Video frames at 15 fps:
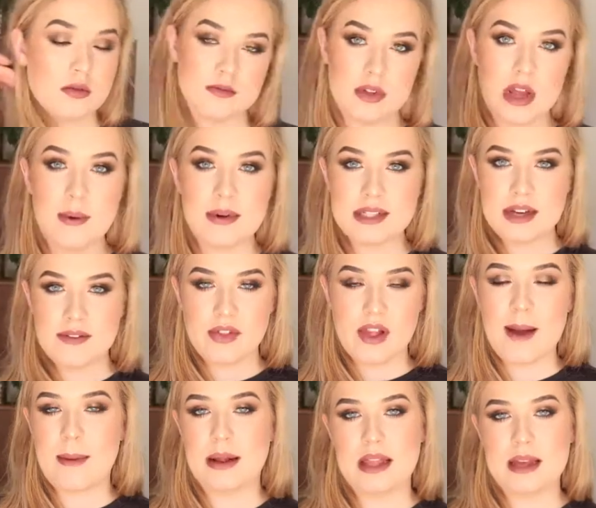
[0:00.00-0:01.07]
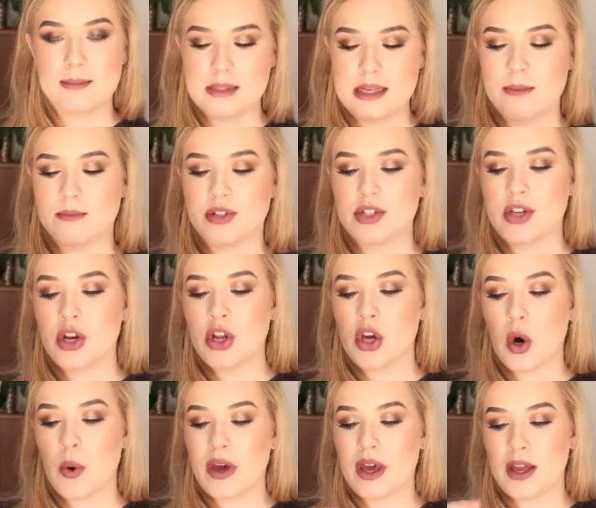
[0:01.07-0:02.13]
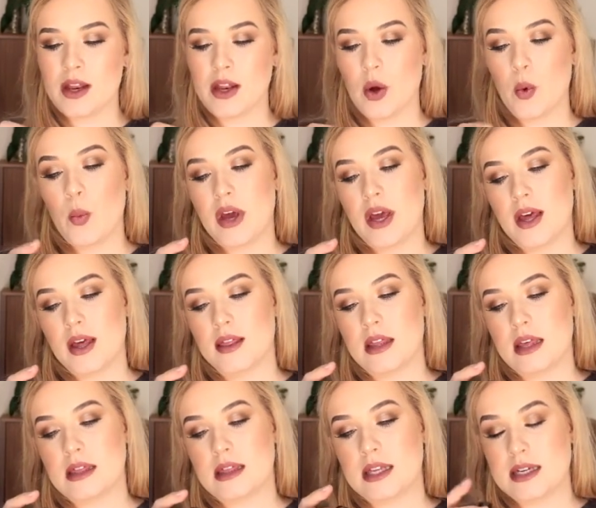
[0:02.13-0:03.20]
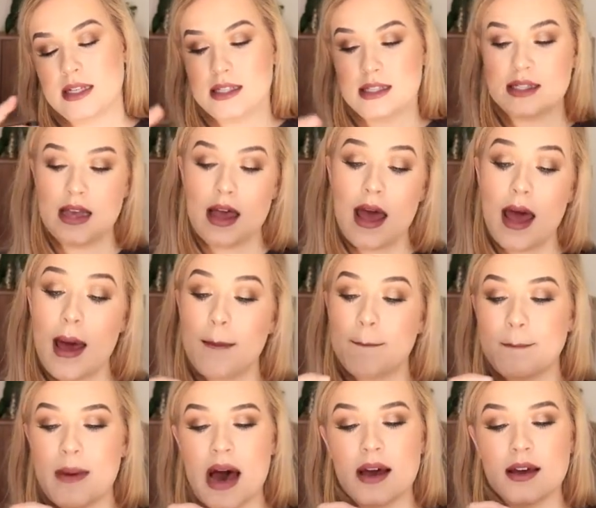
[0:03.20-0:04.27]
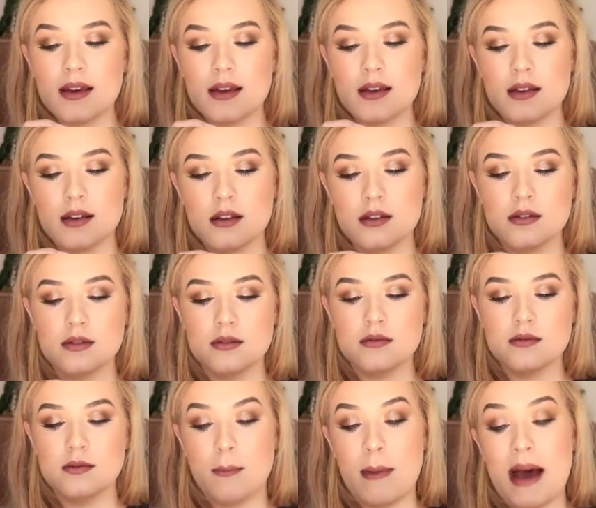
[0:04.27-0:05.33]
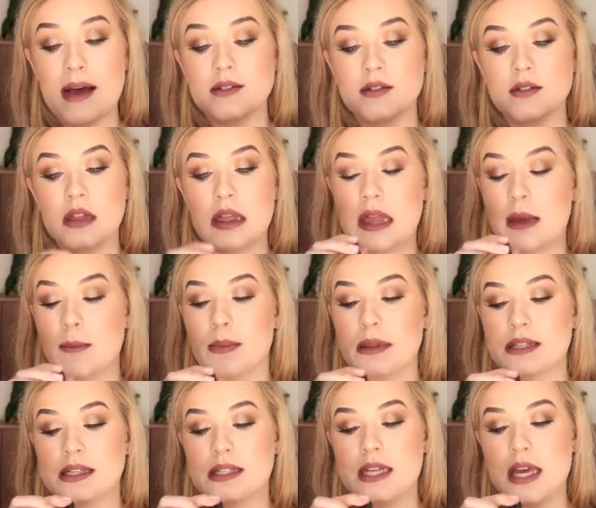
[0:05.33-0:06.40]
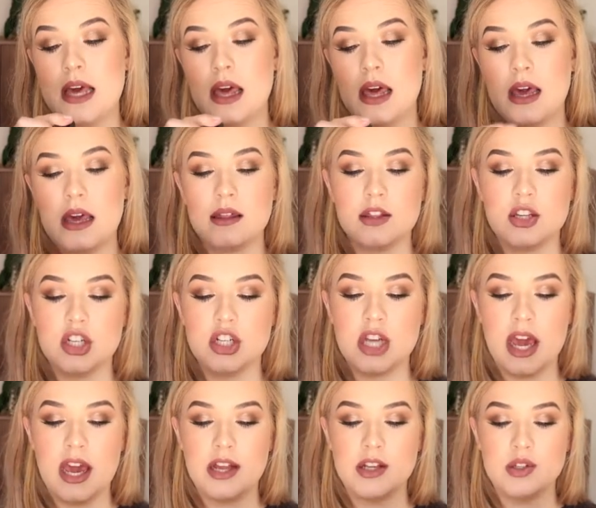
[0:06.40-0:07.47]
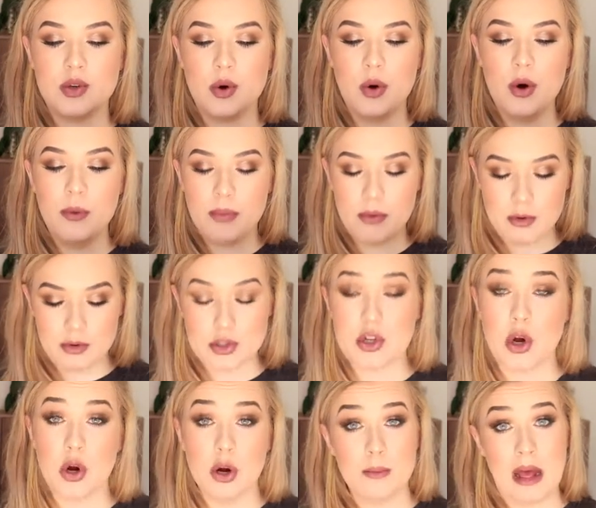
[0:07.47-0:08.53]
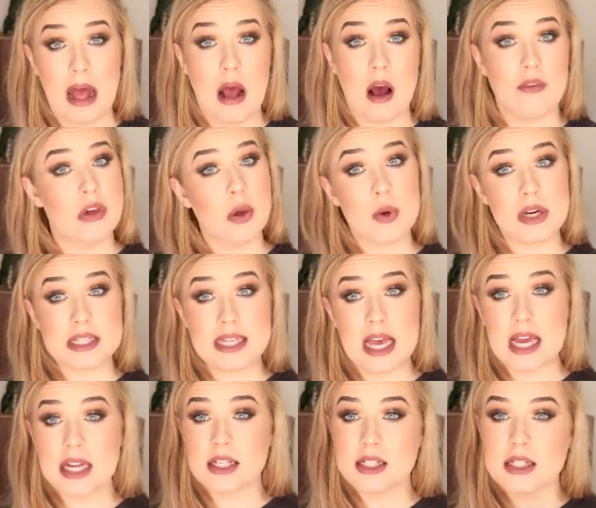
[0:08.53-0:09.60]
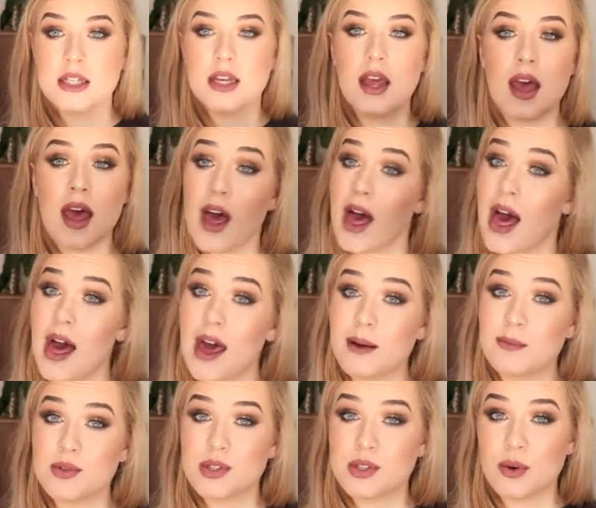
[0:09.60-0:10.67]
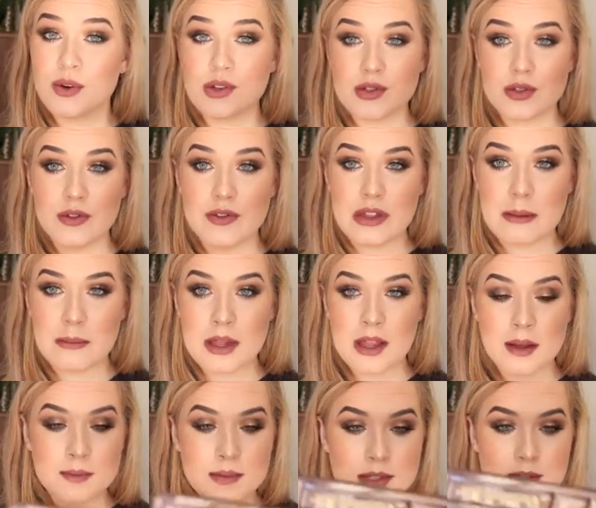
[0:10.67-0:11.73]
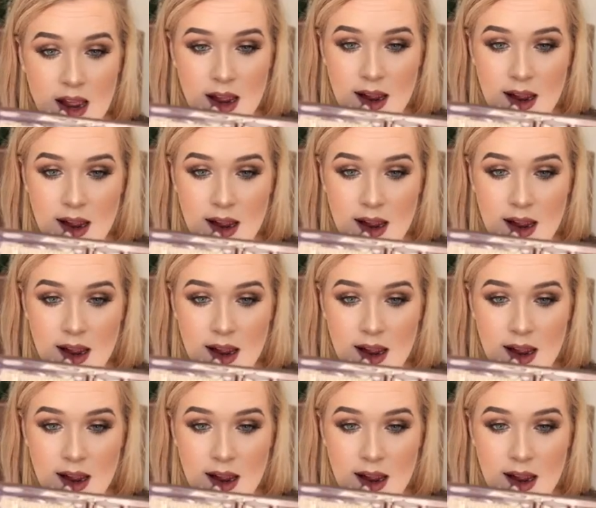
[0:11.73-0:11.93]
Now once I've lined my lips, I'm just going to go in with this MAC matte lipstick in the shade Taupe or Taupe, however you want to say it. And I'm just going to fill in my lips.